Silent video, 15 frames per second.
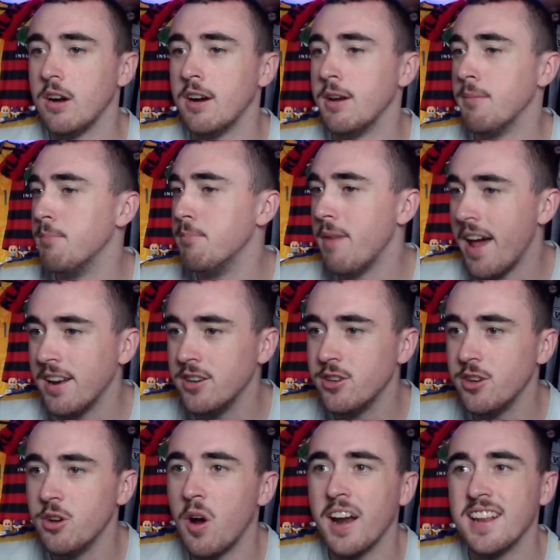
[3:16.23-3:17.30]
I'd imagine
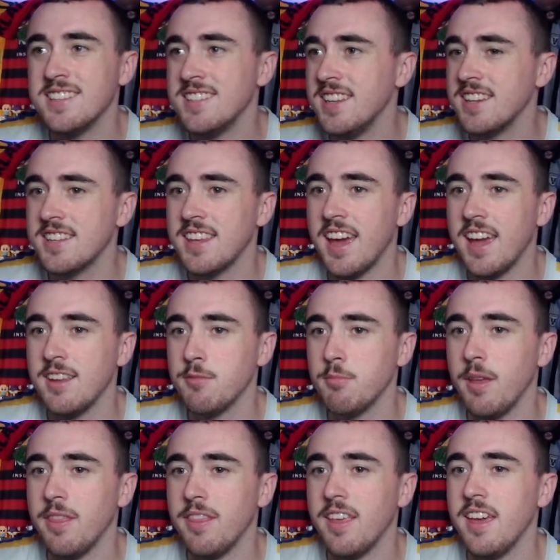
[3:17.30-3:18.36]
96k
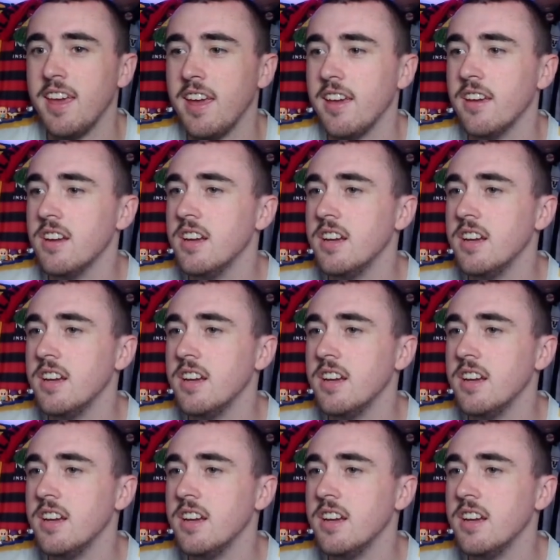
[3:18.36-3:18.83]
spent there.